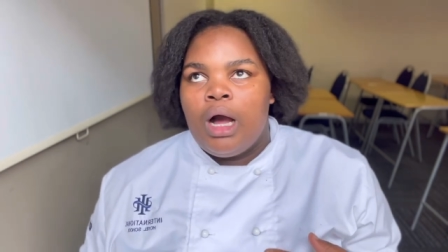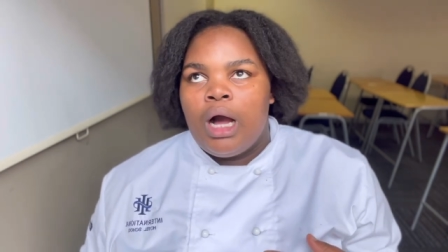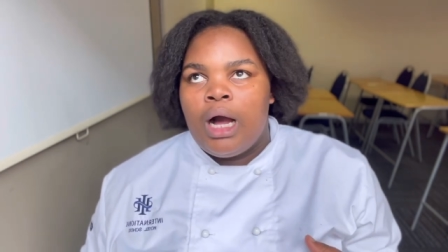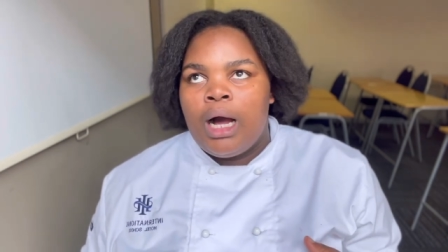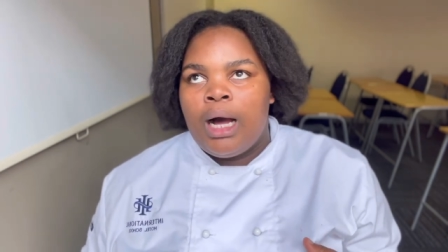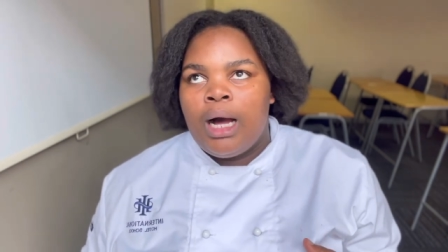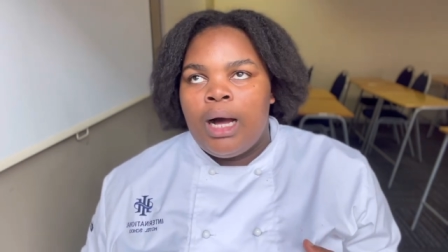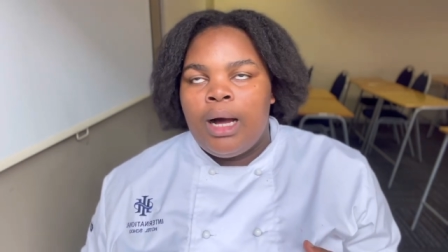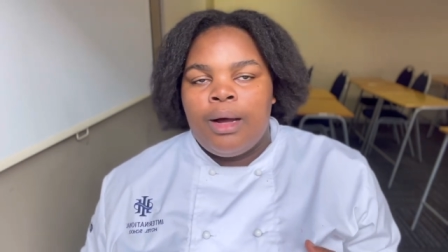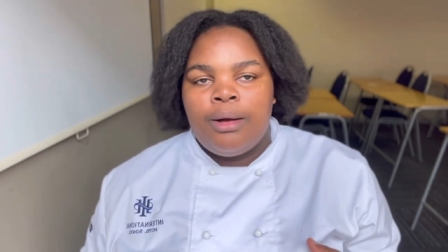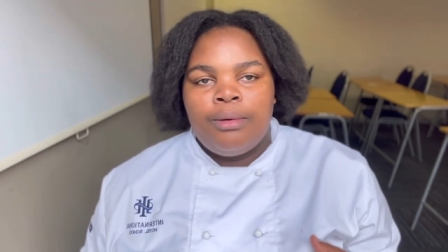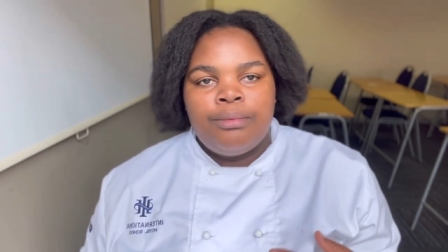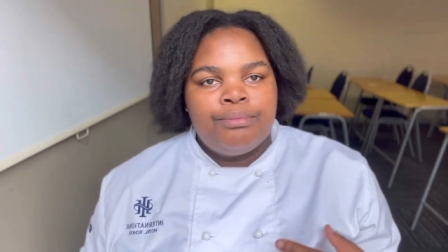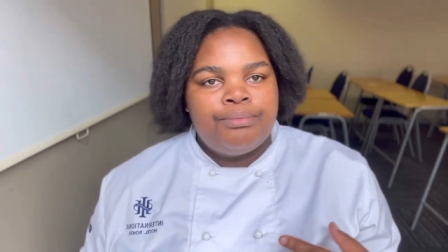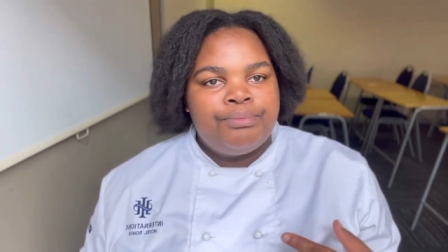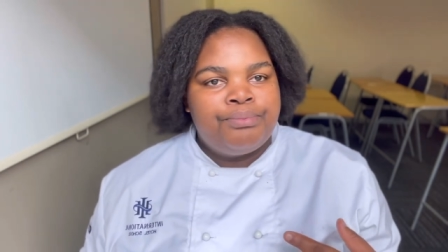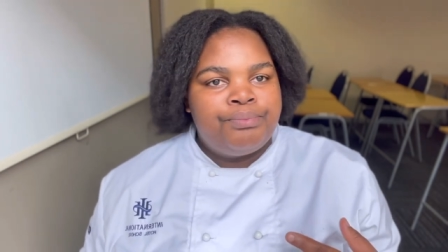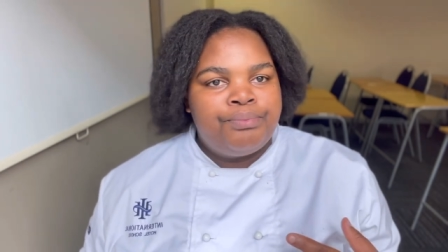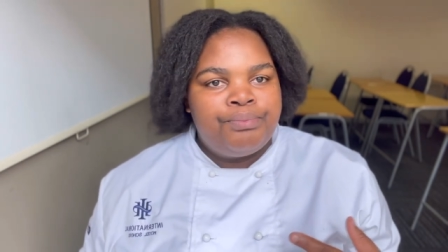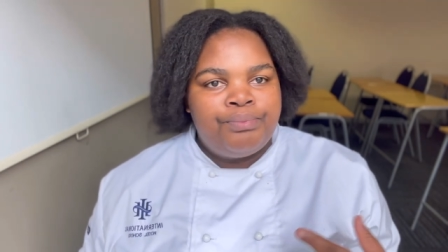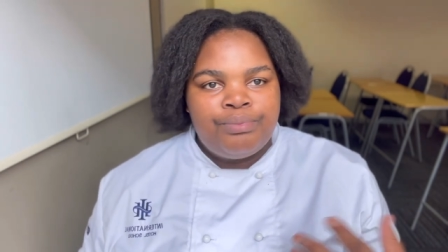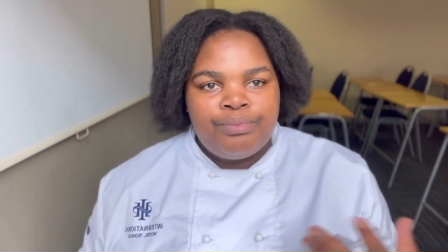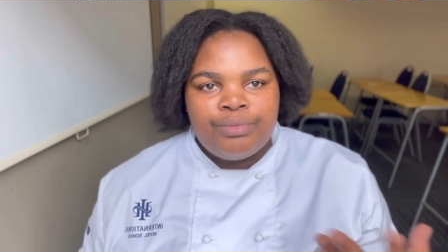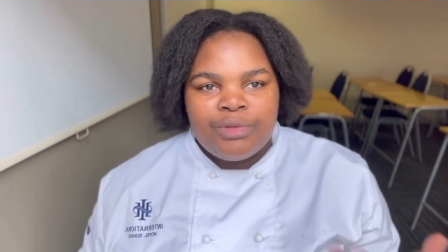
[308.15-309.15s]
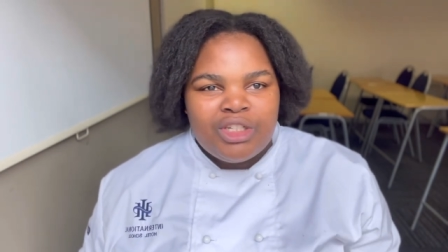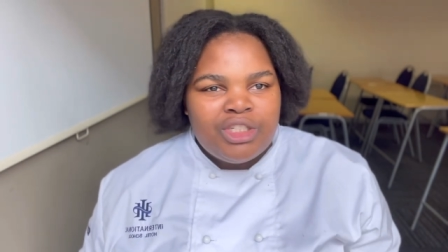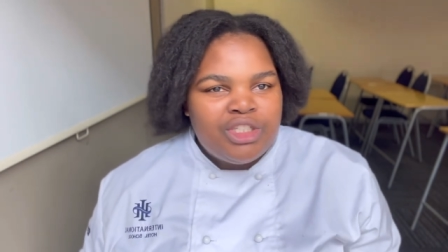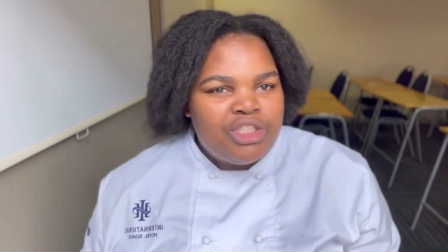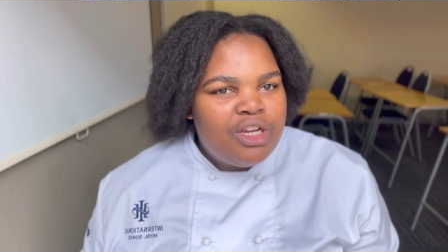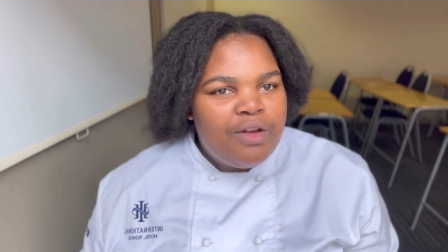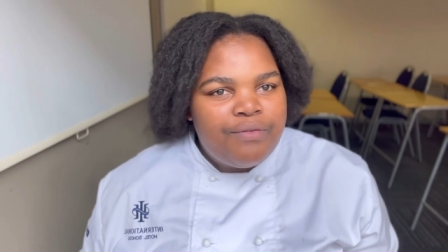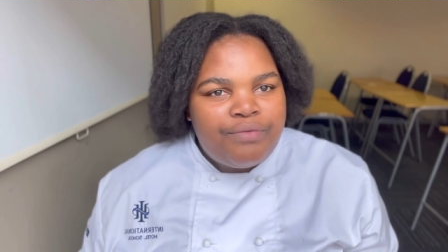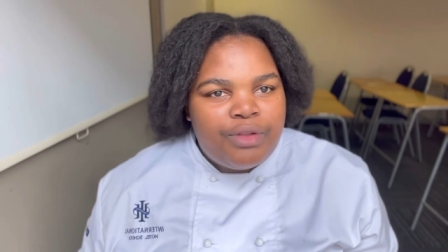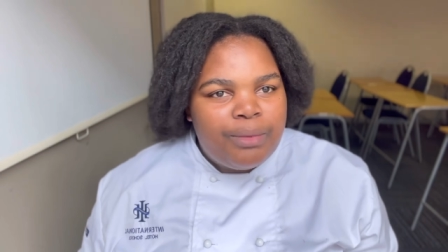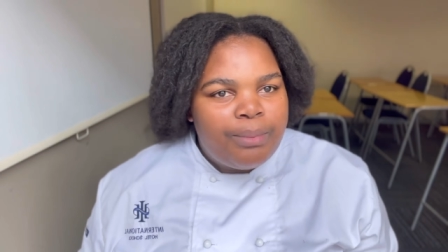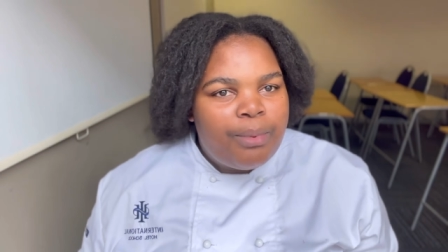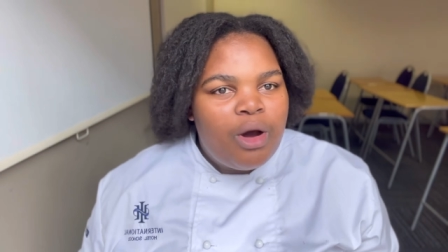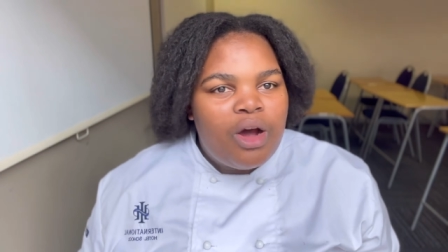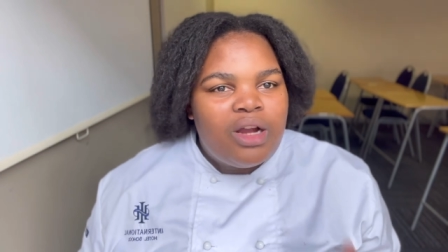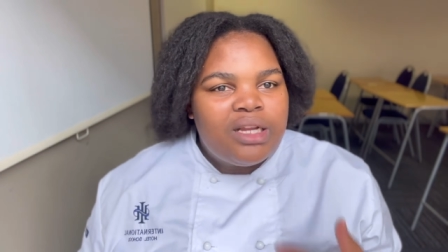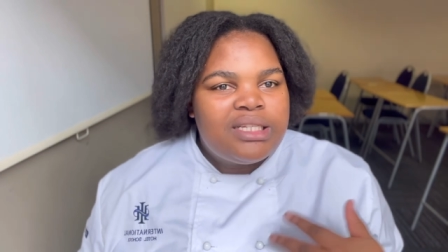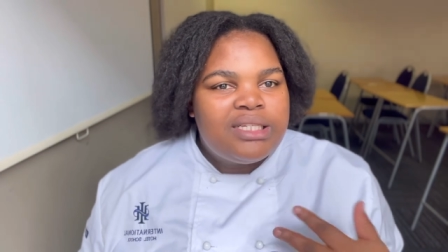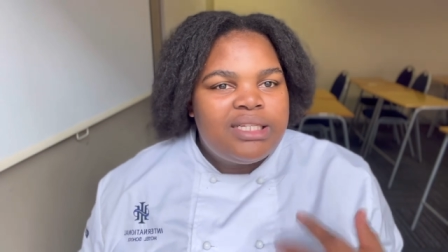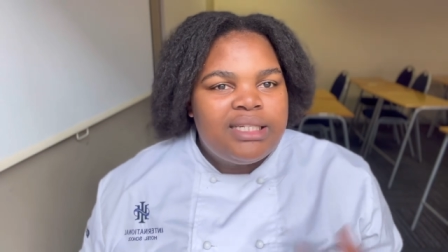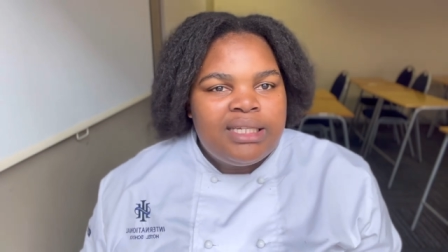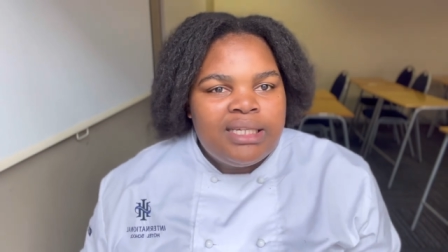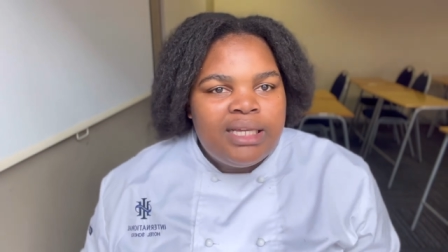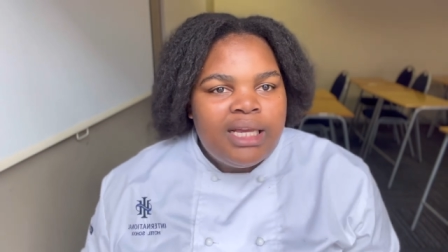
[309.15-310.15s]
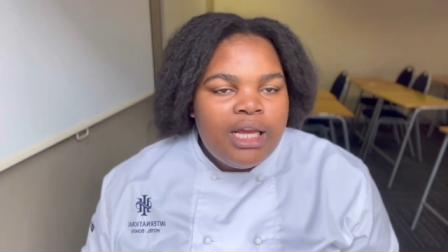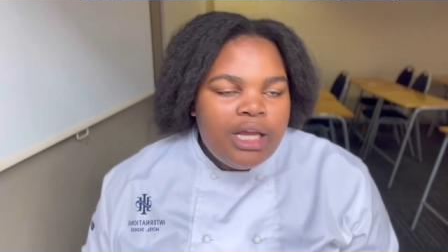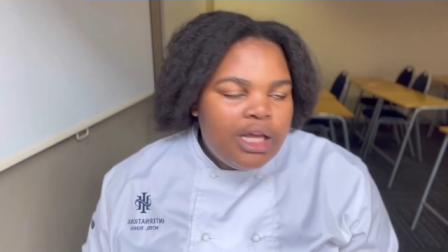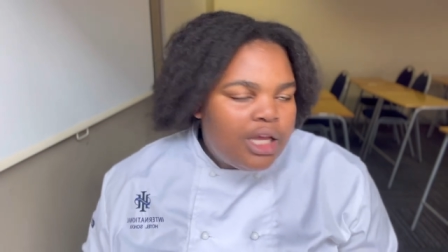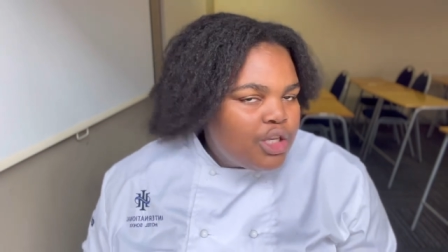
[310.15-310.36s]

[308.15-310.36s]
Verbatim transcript: um, Chef de Partie,